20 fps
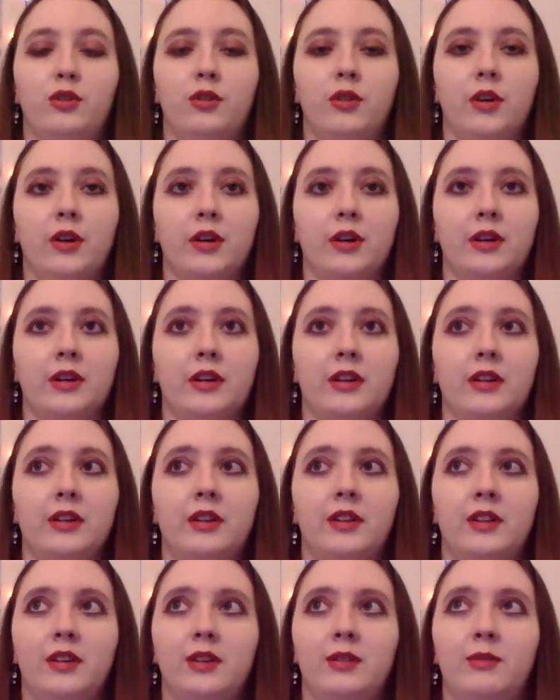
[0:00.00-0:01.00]
uh,
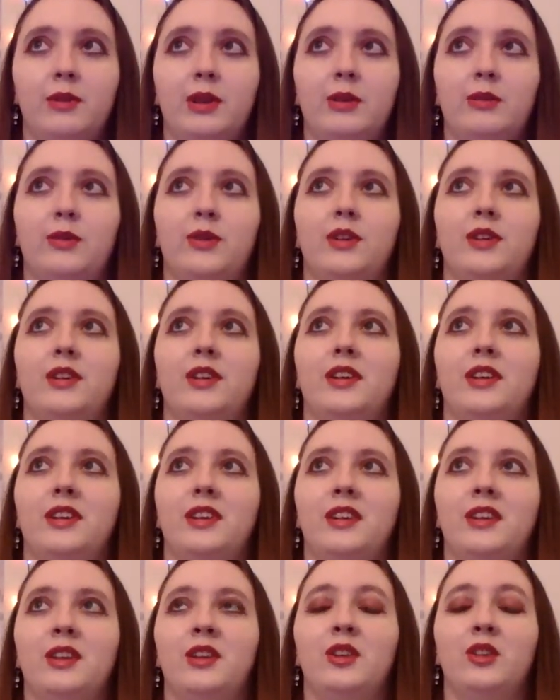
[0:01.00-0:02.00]
we were
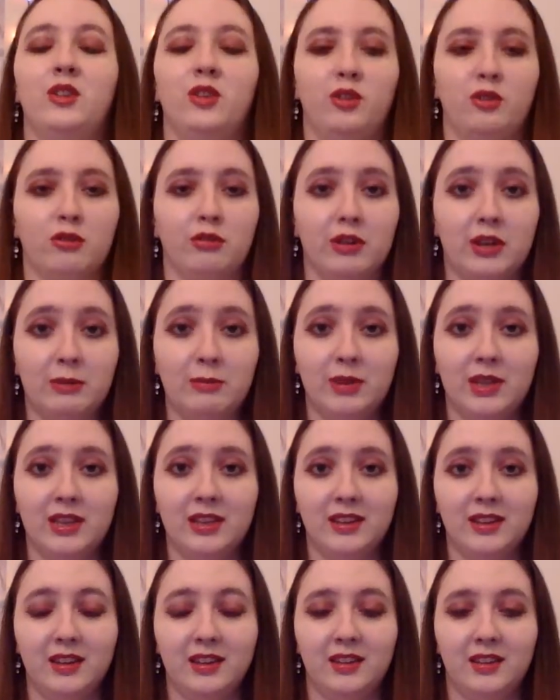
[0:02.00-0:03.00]
screaming,
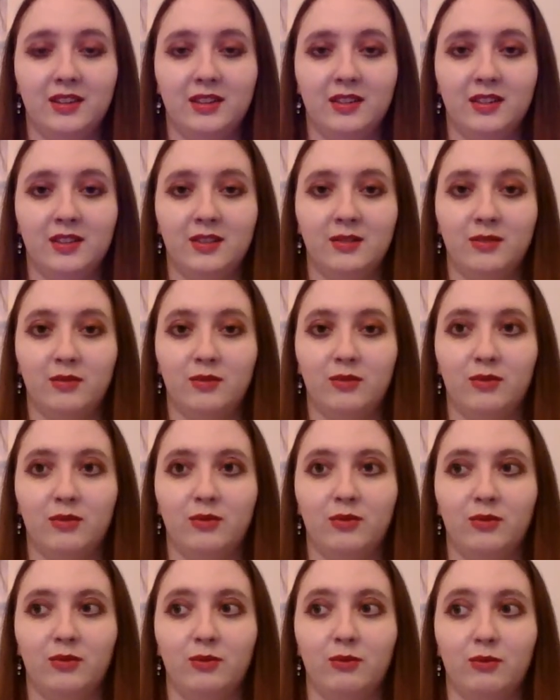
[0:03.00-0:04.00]

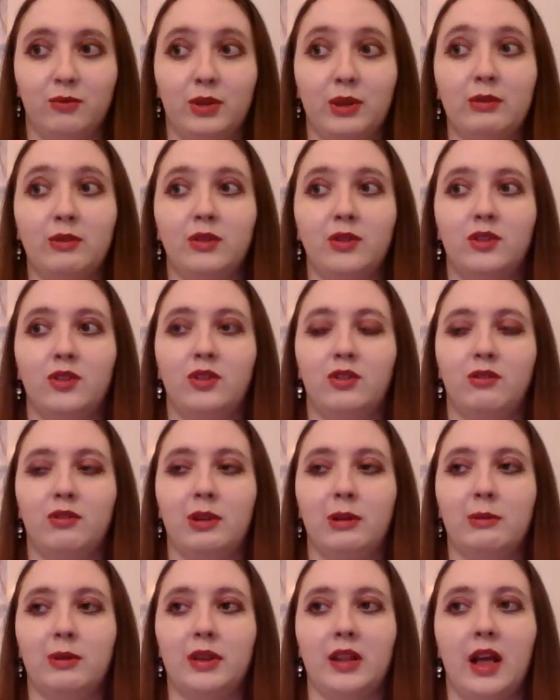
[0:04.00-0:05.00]
we were
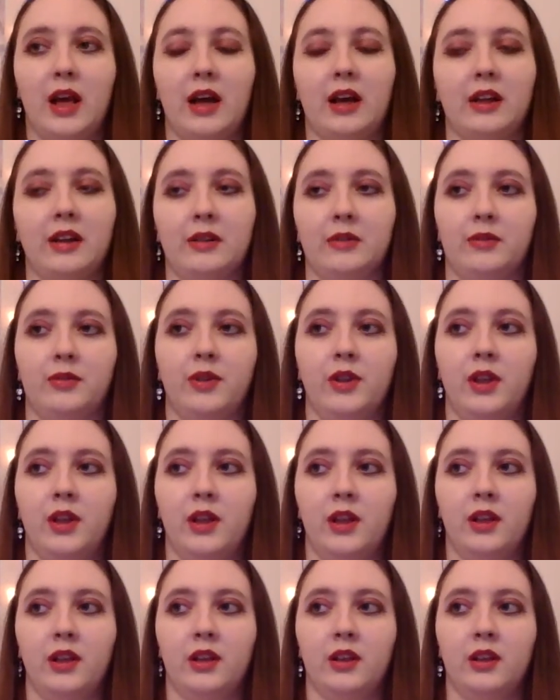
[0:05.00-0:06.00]
screaming out of,
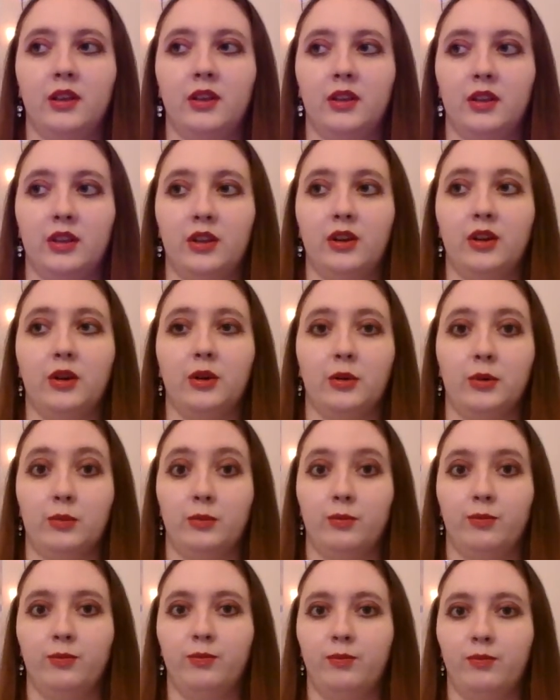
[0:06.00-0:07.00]
you know,
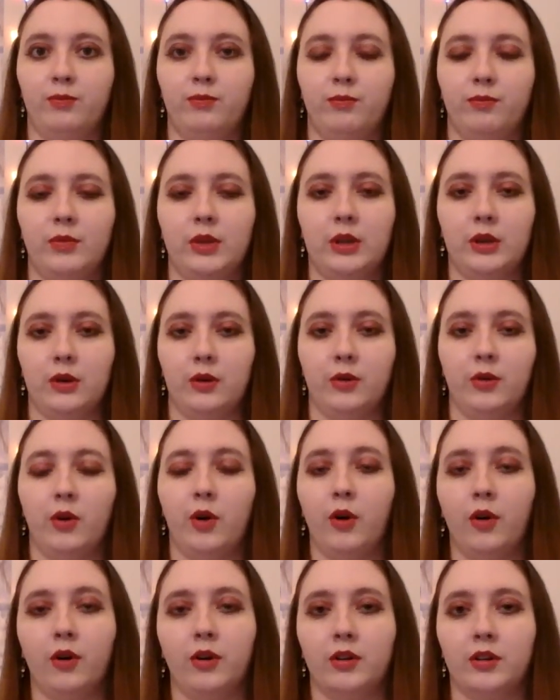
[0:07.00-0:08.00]
you know,
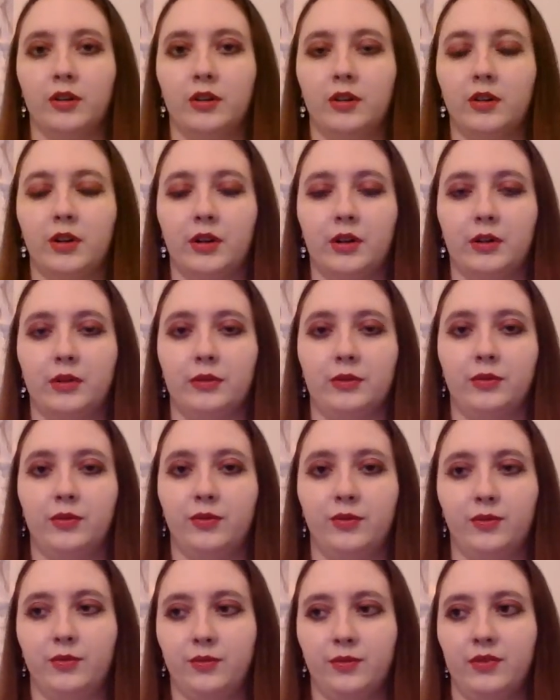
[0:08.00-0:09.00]
horror of
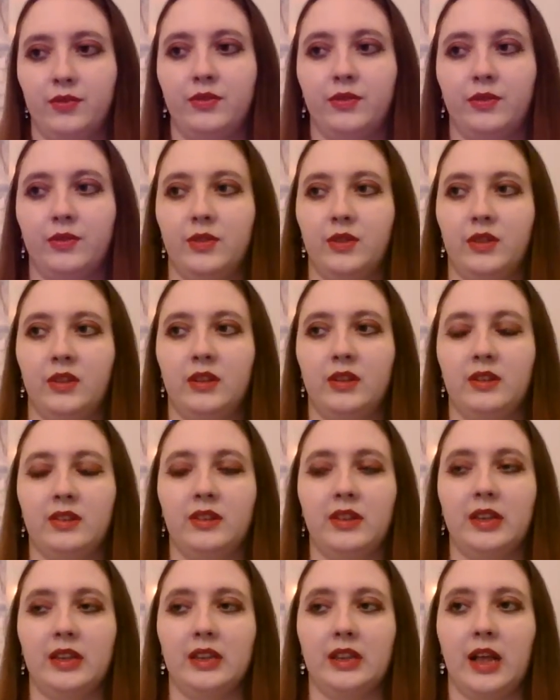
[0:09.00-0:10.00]

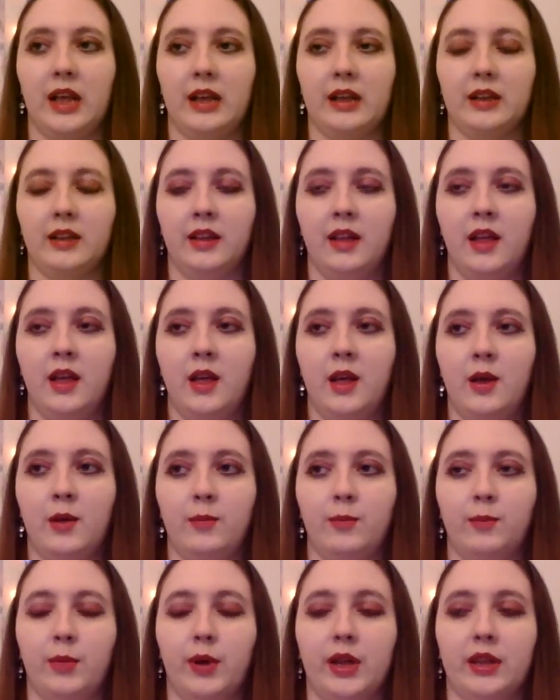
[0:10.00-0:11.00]
seeing that,
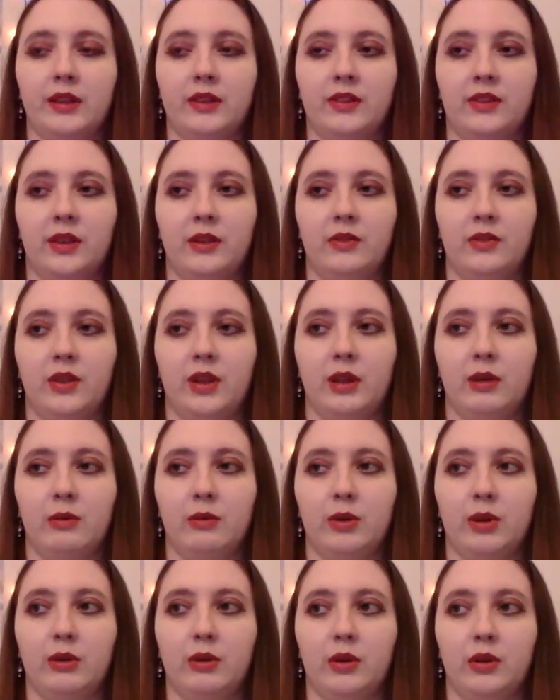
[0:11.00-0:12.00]
but at the same time,
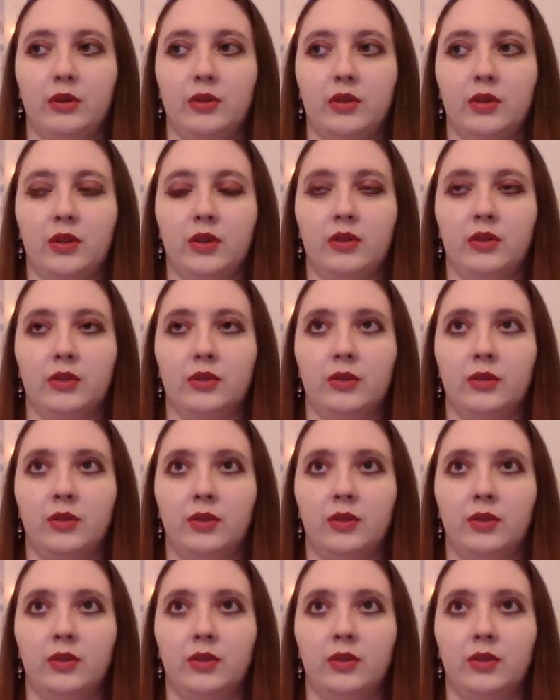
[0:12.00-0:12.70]
we were also